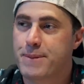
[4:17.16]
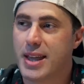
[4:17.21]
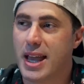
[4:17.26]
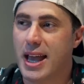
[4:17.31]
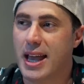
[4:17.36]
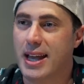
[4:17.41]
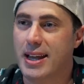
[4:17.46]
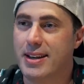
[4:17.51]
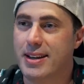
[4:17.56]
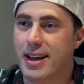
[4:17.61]

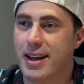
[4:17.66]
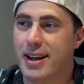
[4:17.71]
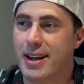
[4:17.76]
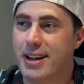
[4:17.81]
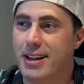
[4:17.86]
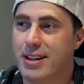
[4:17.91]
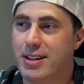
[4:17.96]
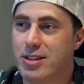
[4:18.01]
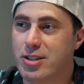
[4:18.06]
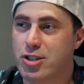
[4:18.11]
And
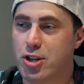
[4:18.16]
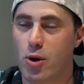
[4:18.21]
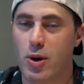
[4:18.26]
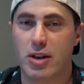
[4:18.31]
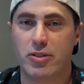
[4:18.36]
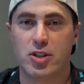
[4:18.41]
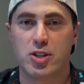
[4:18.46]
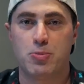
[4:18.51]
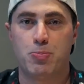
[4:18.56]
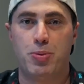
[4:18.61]
Joe
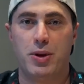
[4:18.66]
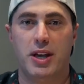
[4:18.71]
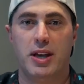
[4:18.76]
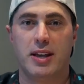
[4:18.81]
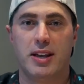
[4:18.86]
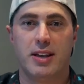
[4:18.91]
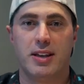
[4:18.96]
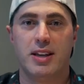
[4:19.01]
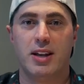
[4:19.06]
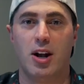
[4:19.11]
had this
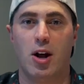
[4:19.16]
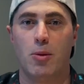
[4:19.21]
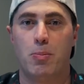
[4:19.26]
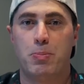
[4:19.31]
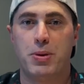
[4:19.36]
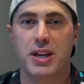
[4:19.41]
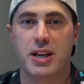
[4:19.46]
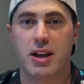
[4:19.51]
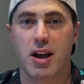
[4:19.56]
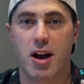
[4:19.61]
big,
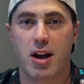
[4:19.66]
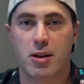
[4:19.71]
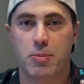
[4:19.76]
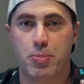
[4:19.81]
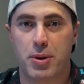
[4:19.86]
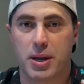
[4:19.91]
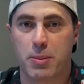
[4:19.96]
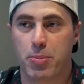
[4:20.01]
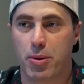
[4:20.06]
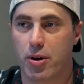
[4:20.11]
peacock,
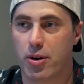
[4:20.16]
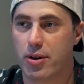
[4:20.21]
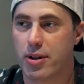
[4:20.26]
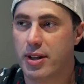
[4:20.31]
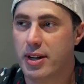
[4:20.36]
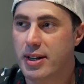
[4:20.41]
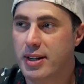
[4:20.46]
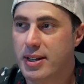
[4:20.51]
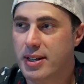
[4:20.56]
big bird